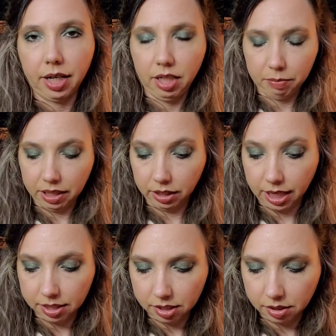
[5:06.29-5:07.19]
I need my
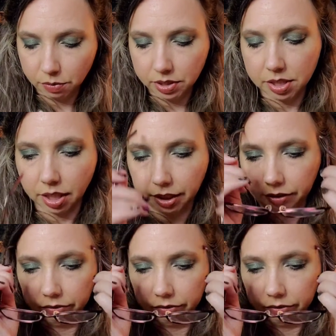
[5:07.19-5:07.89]
glasses. One second.